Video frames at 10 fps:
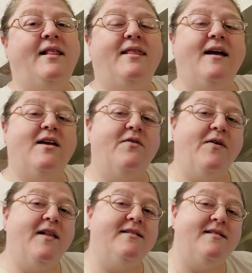Thank you
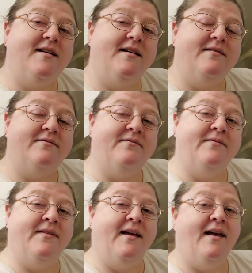for listening,
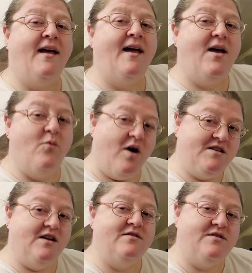and
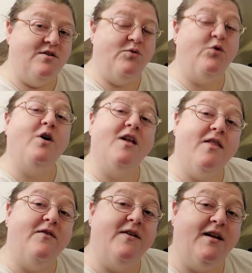watch out soon for
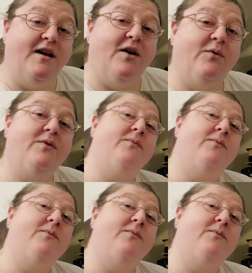another video.